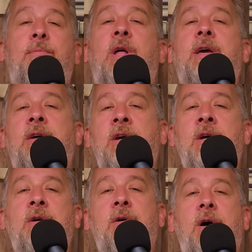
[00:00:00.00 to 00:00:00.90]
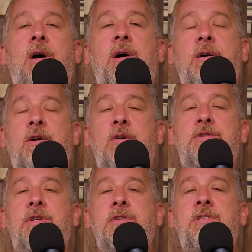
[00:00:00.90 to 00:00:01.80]
Like
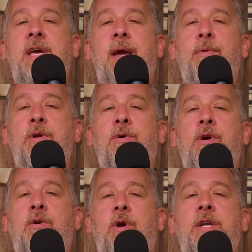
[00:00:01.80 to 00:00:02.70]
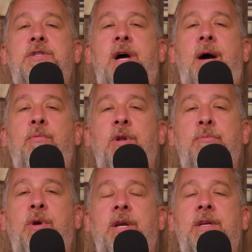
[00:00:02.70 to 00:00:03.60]
Kirsten and Sam are doing a great job really
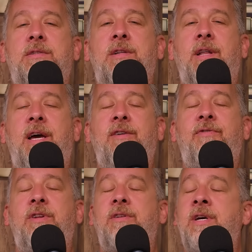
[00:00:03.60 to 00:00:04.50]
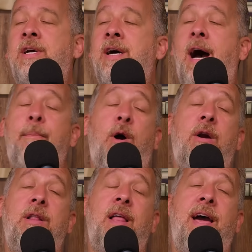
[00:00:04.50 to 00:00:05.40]
bringing this to life, and I'm
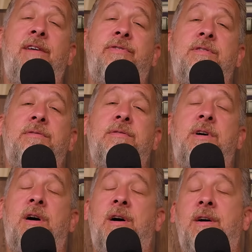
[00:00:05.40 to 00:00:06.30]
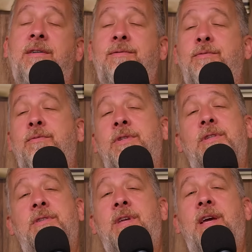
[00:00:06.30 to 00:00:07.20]
already laughing with
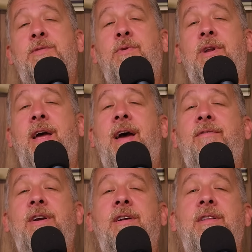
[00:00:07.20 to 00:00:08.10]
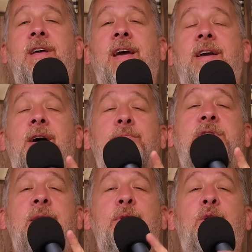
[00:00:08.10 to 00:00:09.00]
this guest we're going to have here today. Come
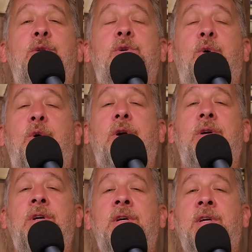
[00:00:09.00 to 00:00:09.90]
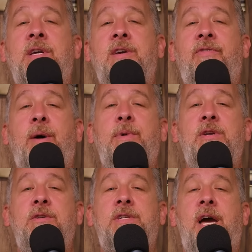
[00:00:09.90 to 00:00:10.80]
see me on tour. If I'm in
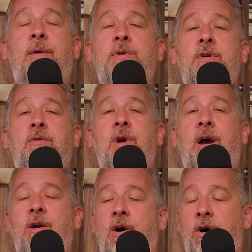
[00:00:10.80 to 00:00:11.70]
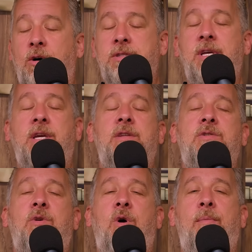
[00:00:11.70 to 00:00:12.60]
your town when you're around, all tickets
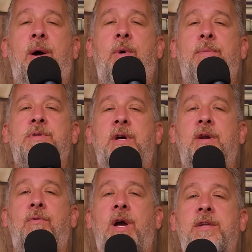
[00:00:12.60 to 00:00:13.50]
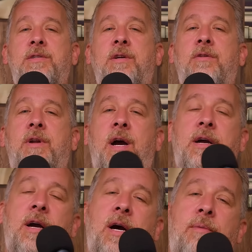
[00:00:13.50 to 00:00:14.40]
are on my website at
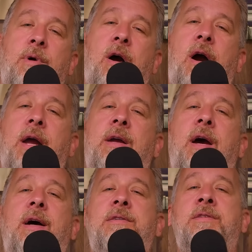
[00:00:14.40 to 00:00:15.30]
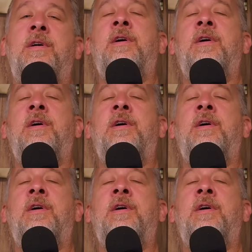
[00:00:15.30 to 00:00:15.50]
ryansickler.com. All right, guys.